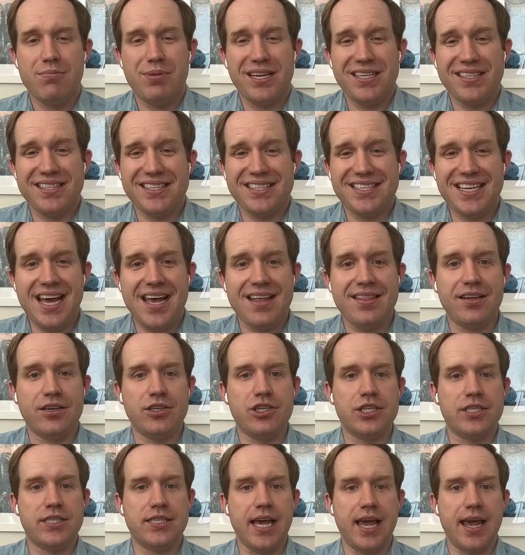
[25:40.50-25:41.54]
But instead, they're
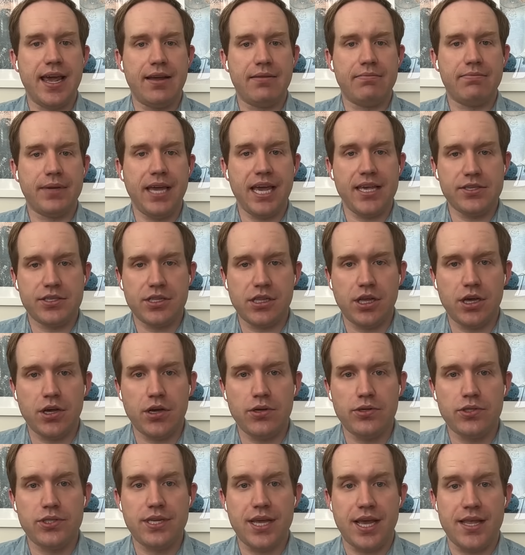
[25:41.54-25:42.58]
just saying, case
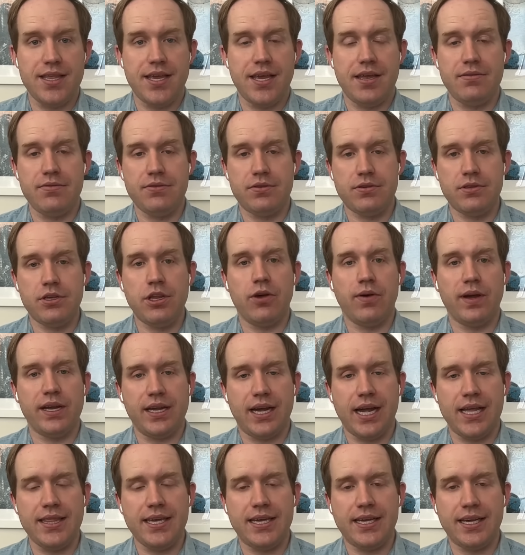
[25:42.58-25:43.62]
closed. And then,
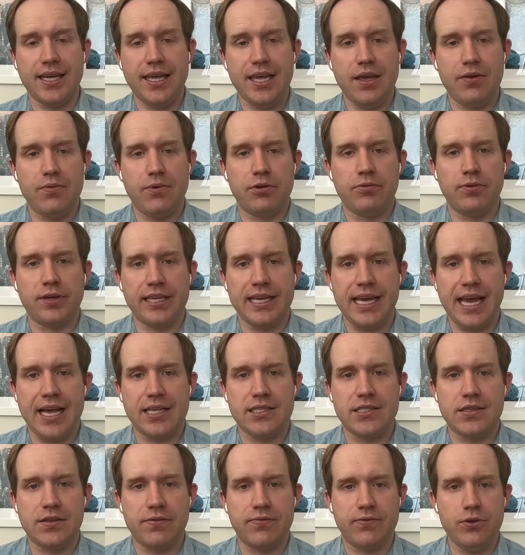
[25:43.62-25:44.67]
I think, again, what really
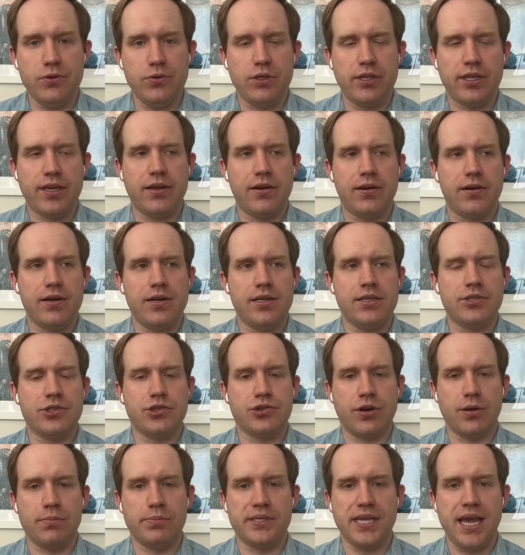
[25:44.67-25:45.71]
adds the fuel here is
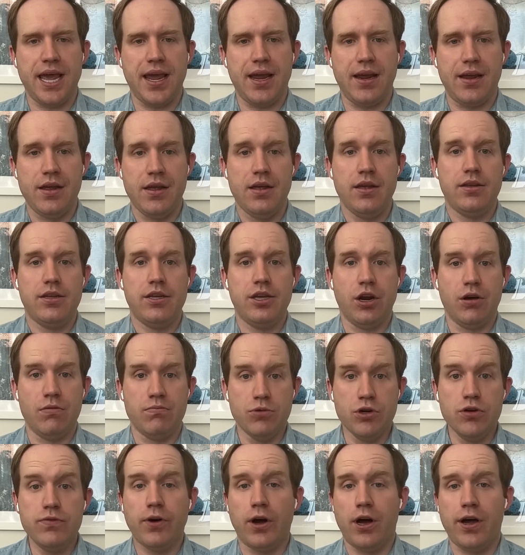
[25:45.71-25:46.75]
Trump saying,
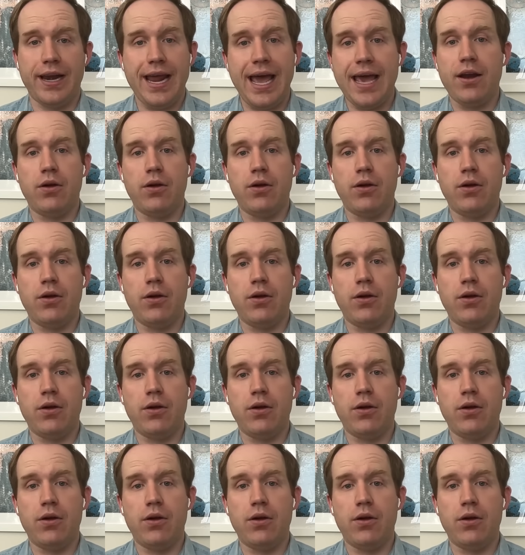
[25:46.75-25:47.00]
move on.